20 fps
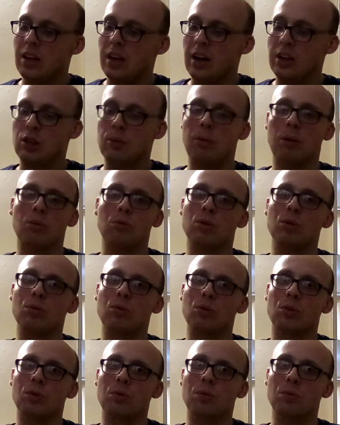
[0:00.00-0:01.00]
I spoke too
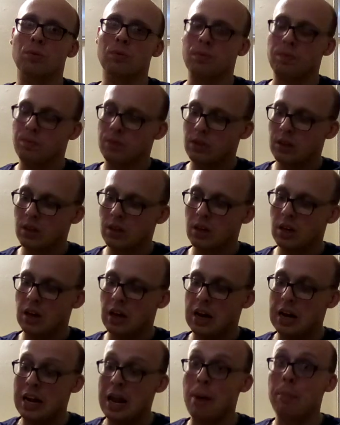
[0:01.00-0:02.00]
soon.
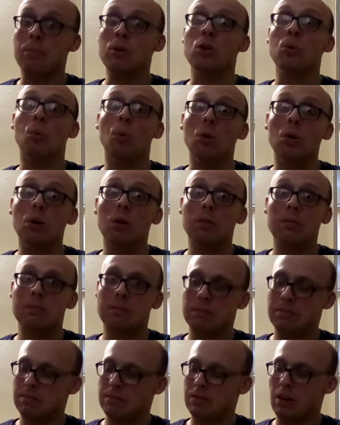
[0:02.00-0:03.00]
Lemuel.
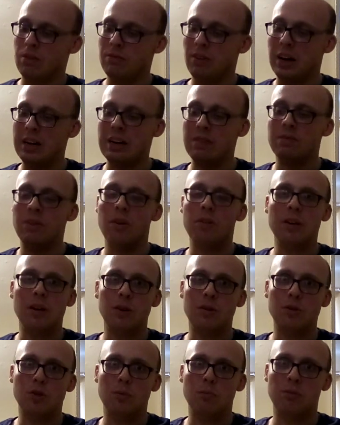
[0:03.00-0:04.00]
I find it very
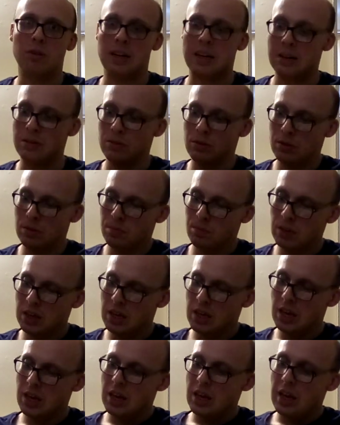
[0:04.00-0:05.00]
hard to pronounce.
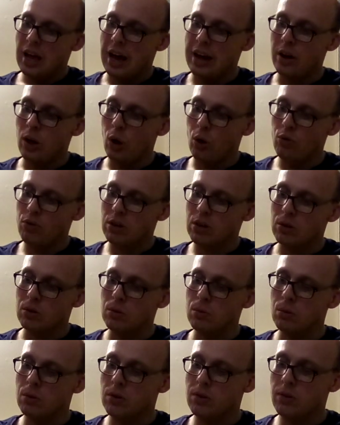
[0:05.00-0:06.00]
An
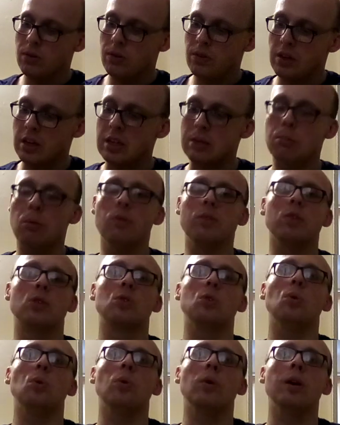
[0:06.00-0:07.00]
oracle his mother
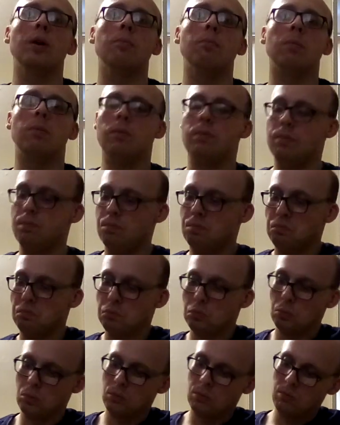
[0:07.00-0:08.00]
taught him.
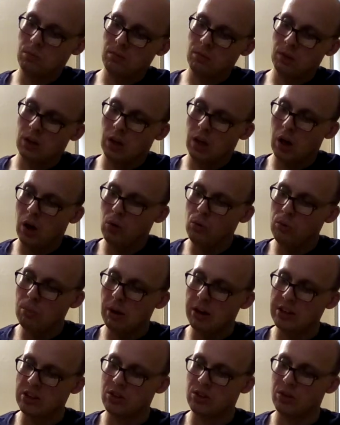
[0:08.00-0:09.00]
O
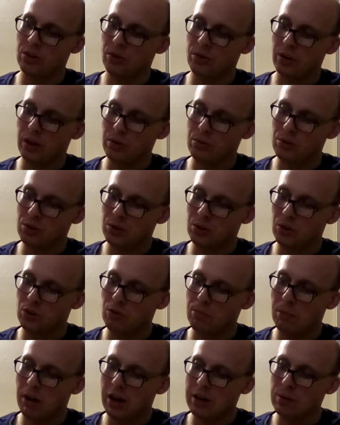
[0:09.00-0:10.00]
my son, O son
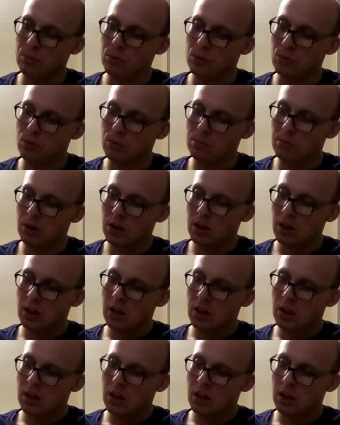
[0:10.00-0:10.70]
of my womb,